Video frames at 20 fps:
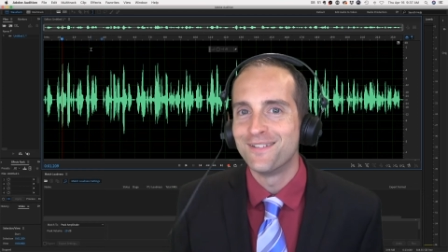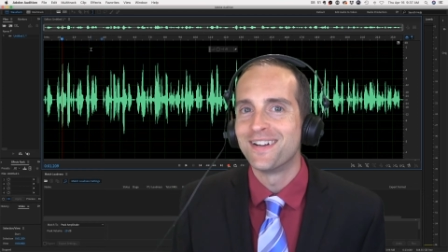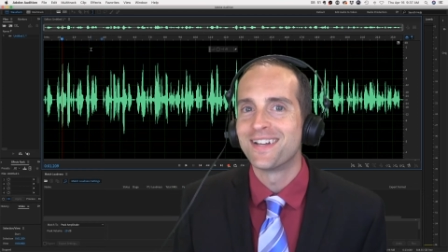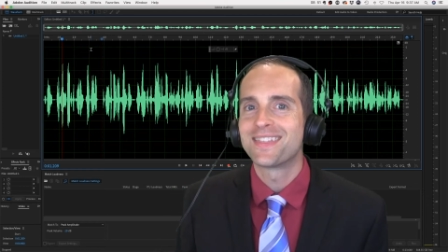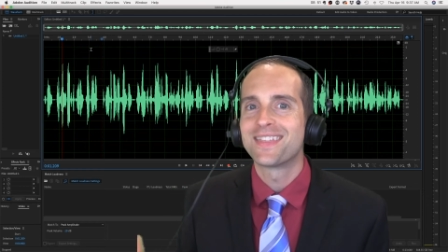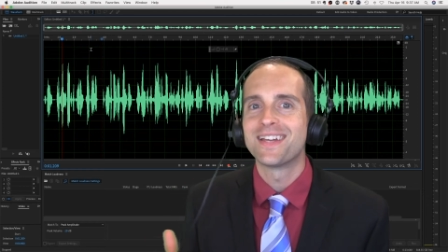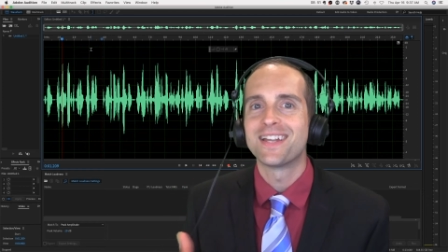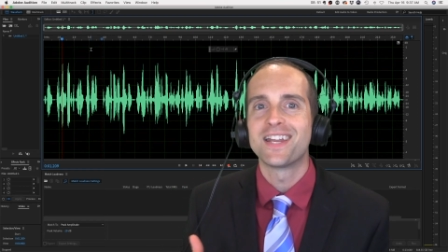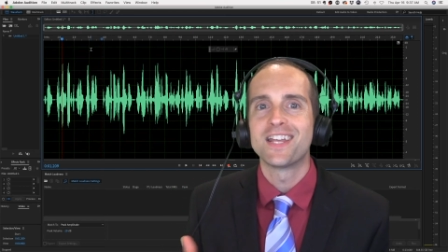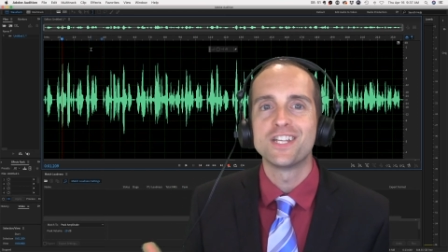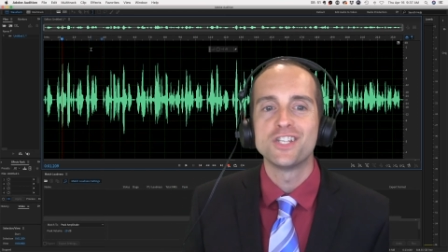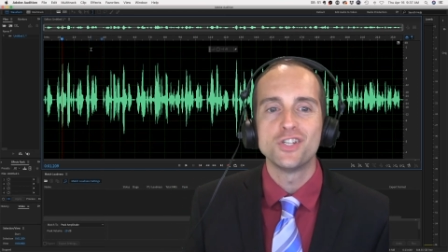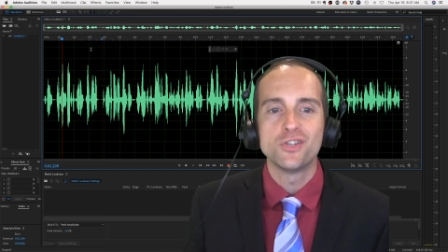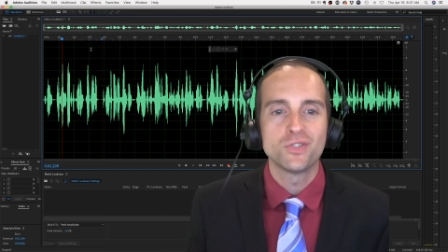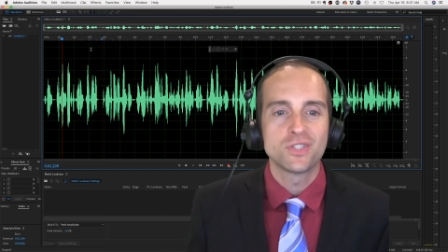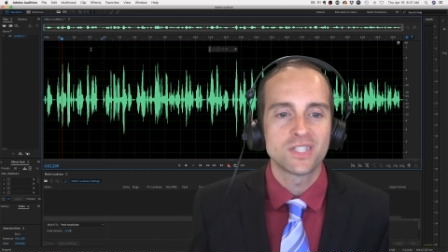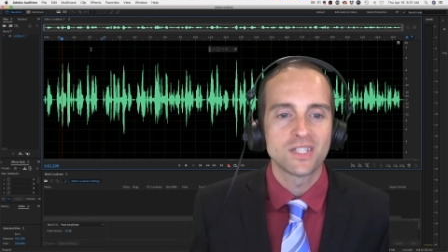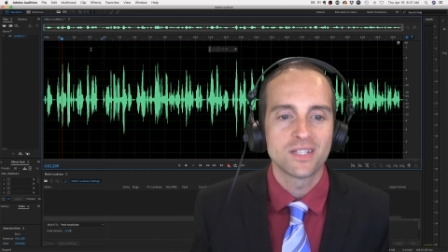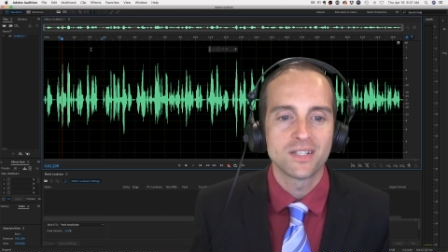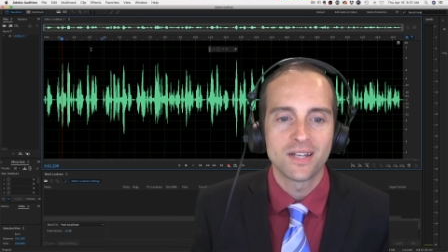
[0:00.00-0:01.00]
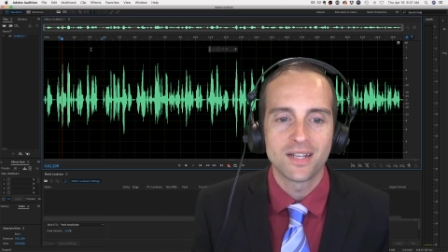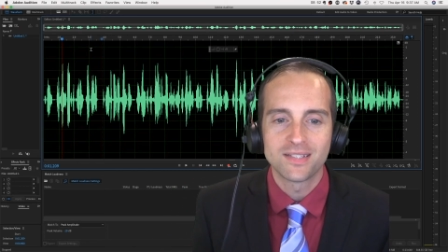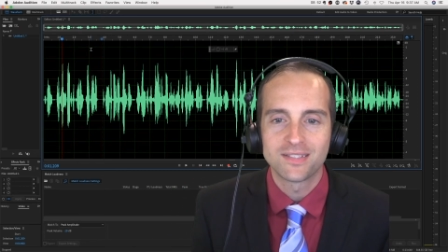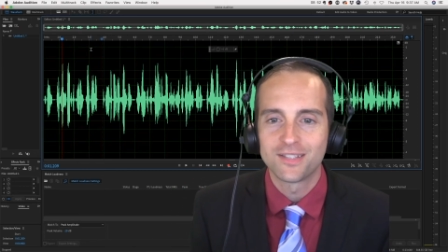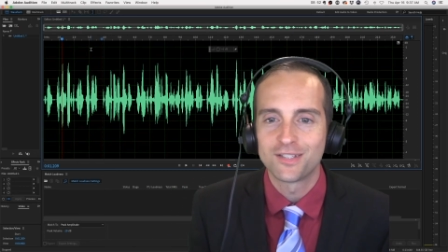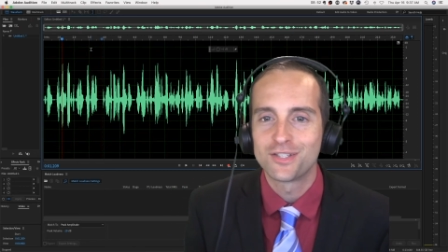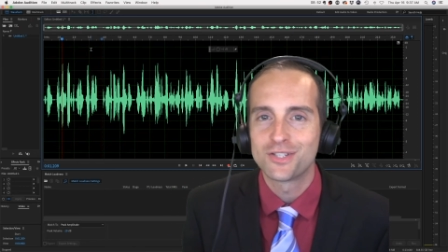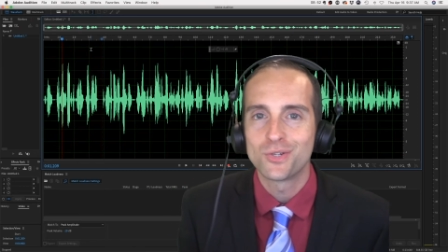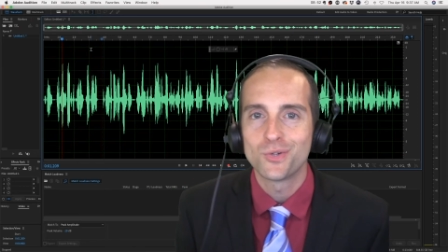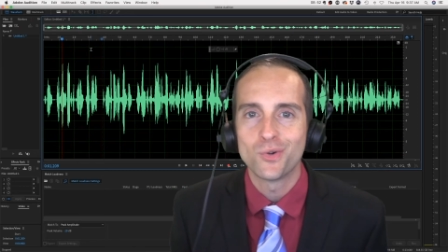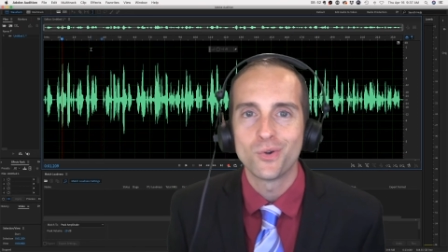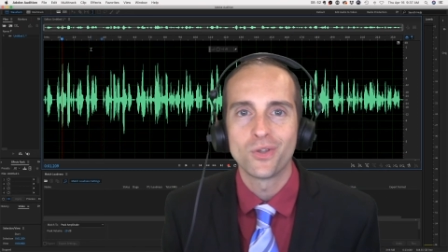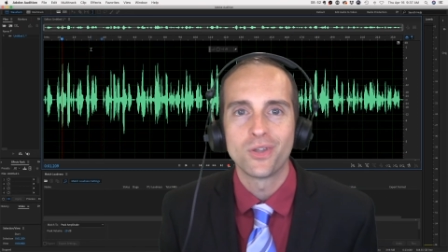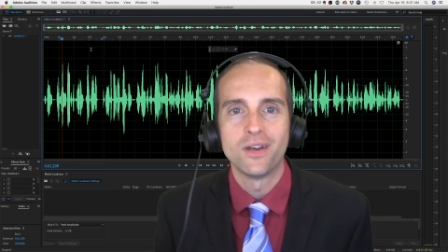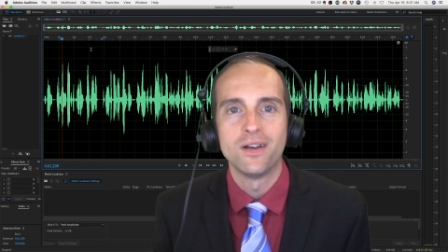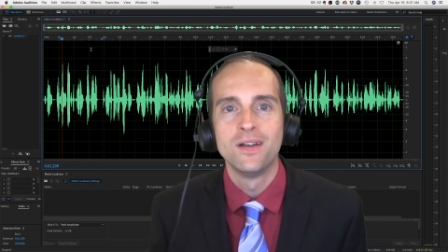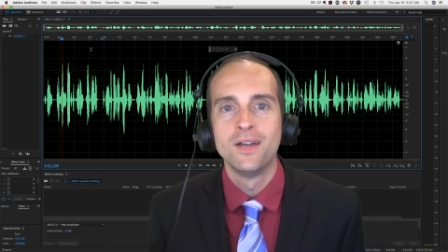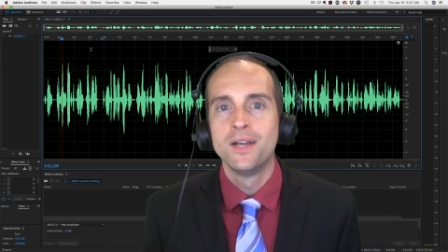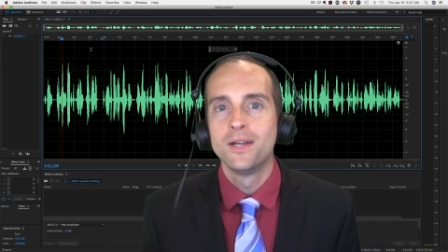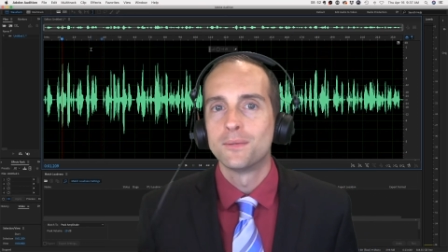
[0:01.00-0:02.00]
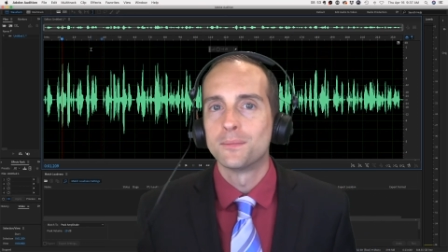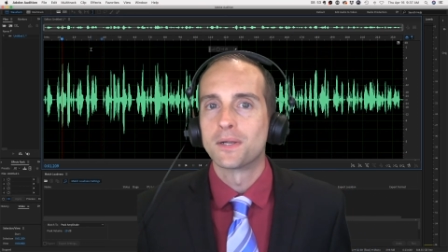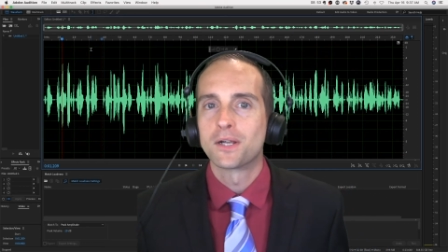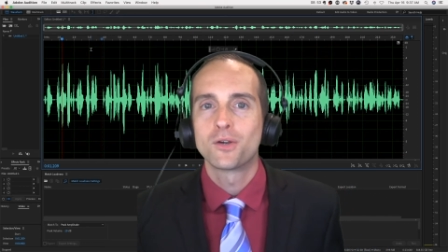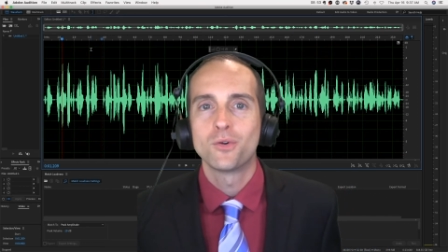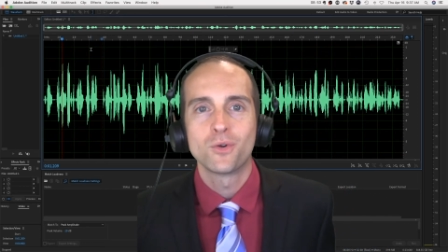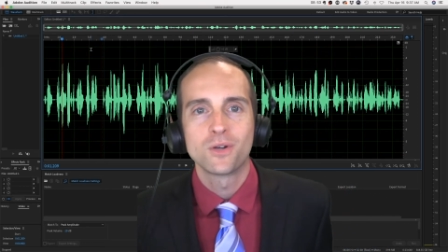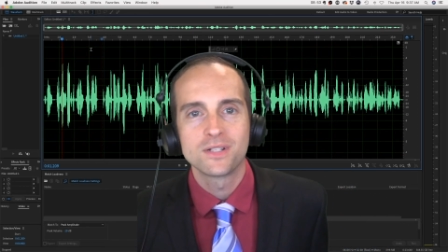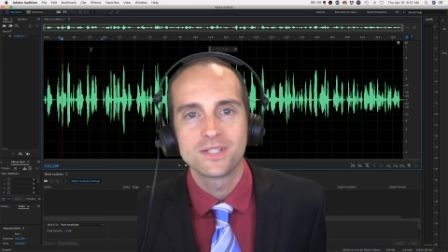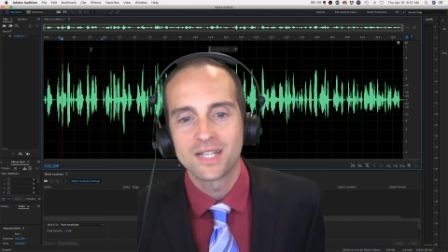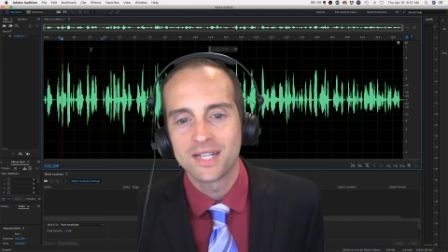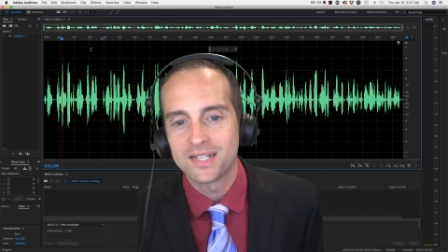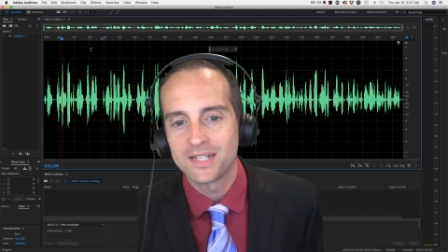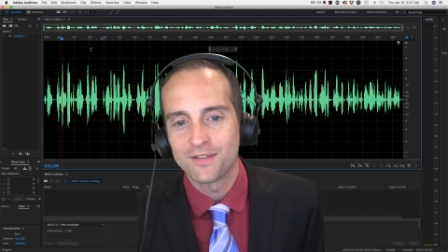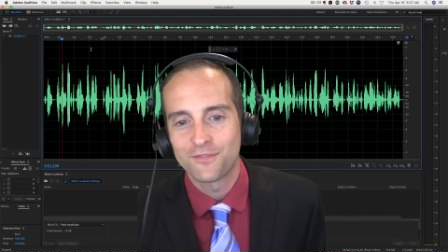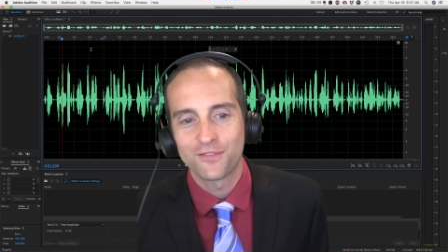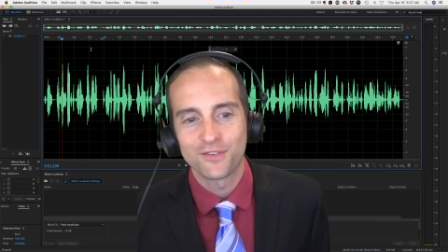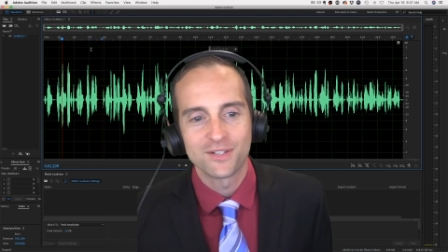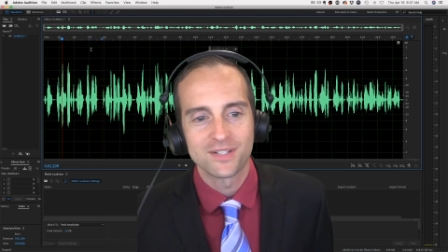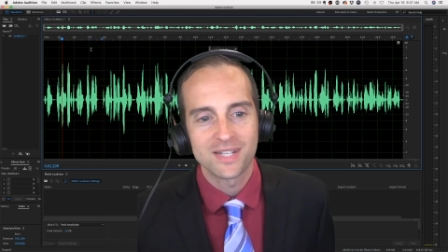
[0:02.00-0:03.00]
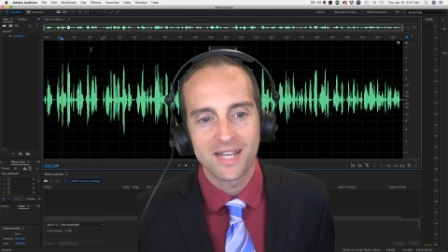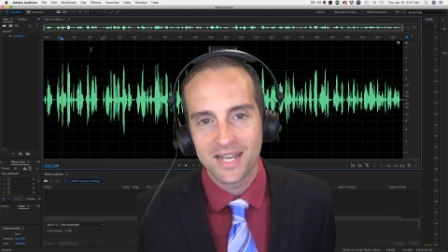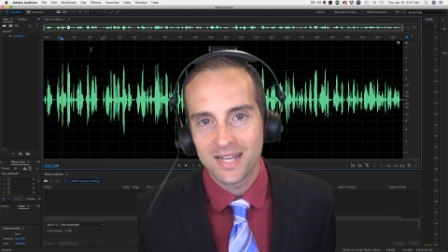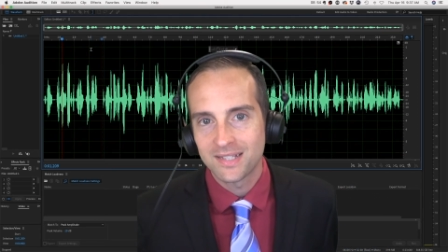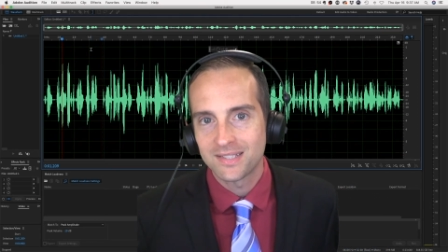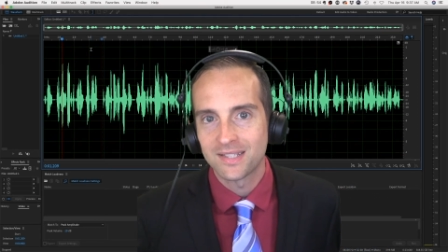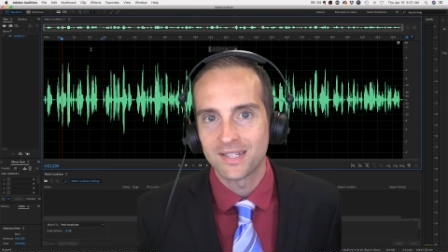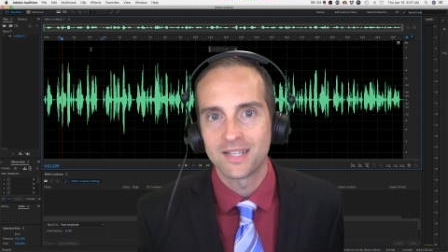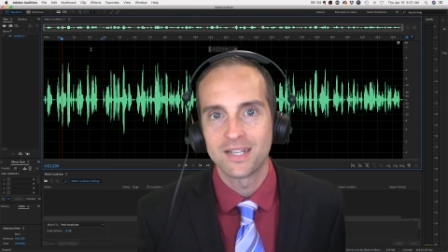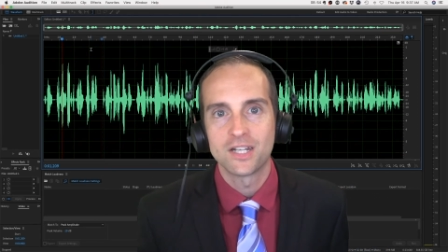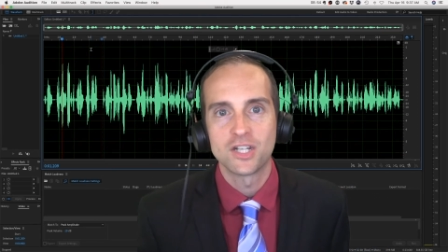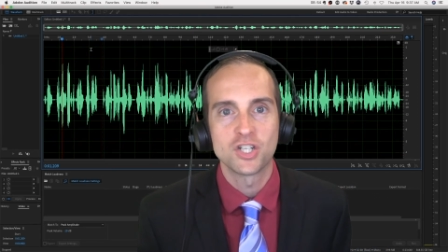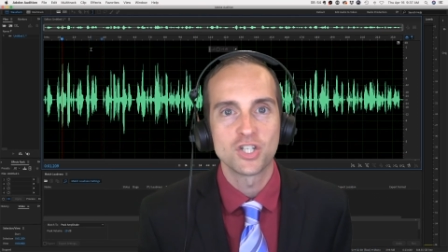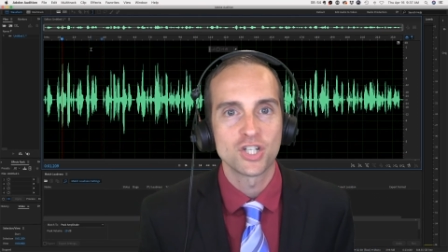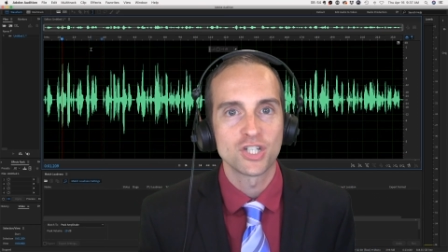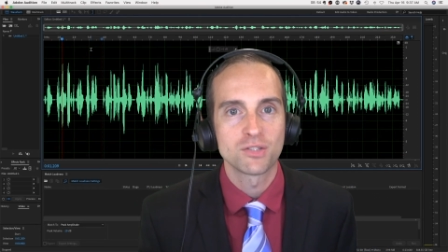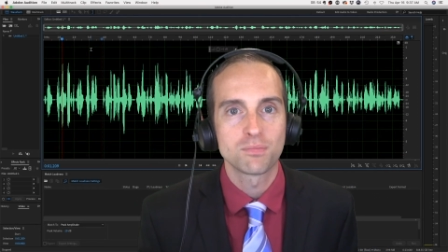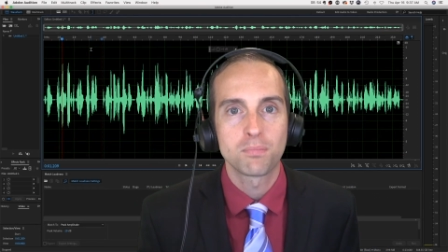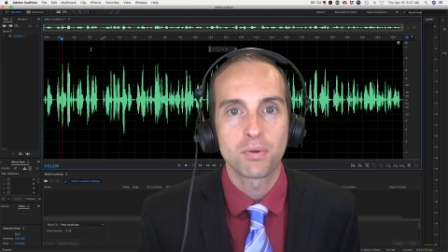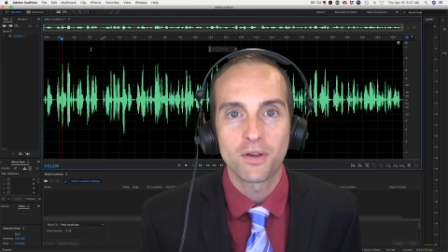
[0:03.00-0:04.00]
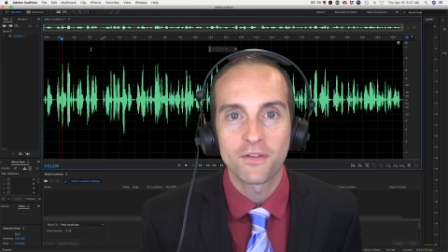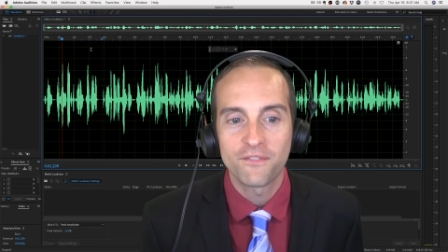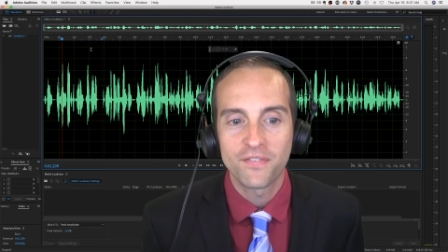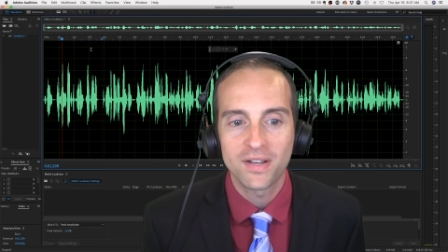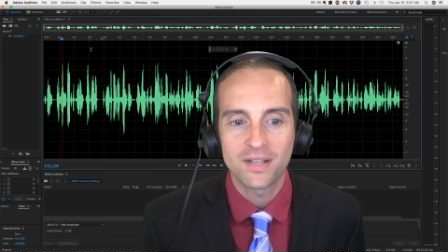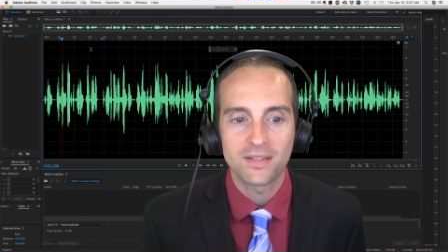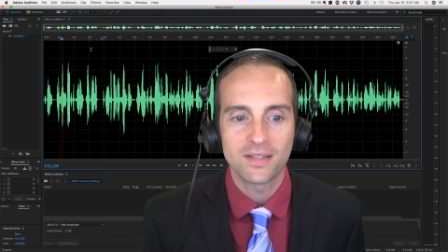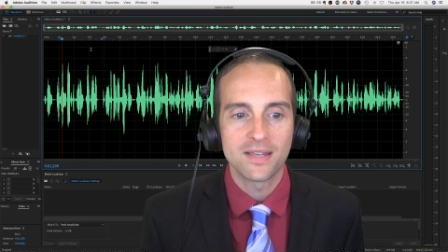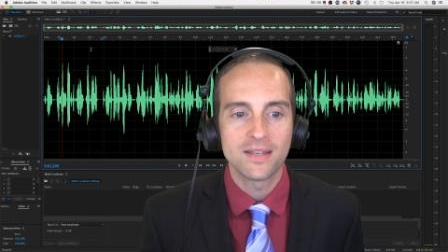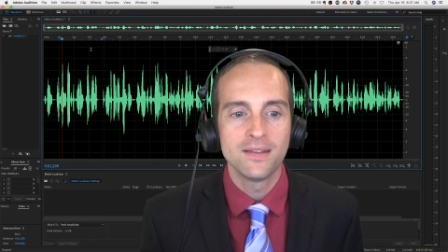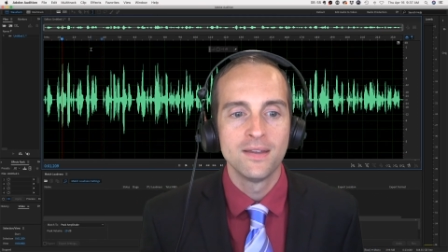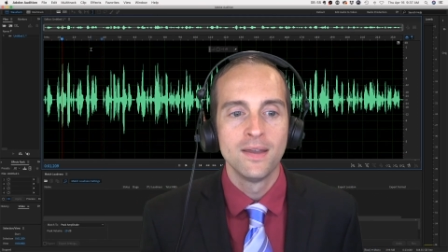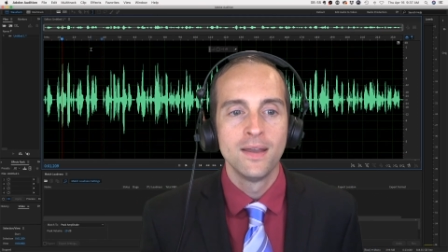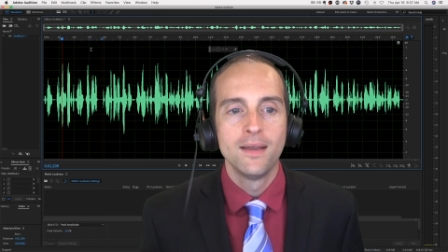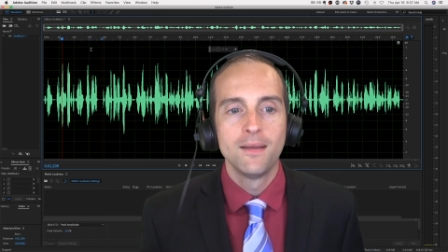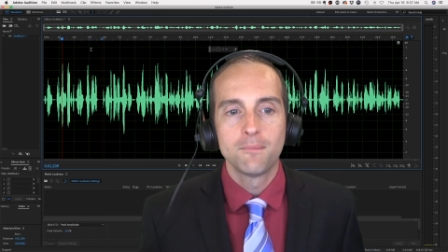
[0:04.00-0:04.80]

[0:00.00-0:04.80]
with it and use it as a tool to record 10 different takes and get it just perfectly.